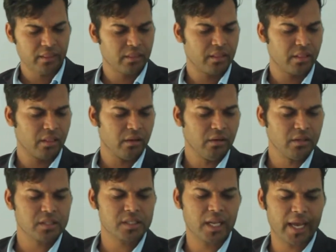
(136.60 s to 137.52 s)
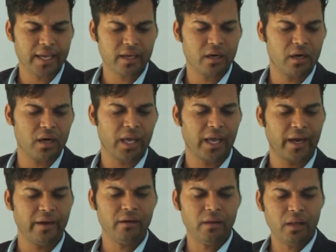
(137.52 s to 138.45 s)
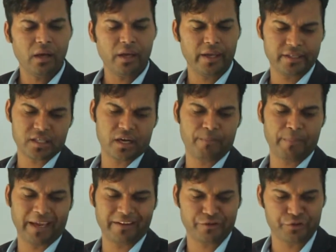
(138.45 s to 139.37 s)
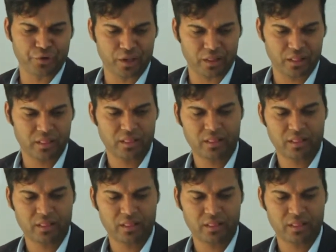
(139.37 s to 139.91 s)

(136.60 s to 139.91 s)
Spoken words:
looks like a handle is a petiole.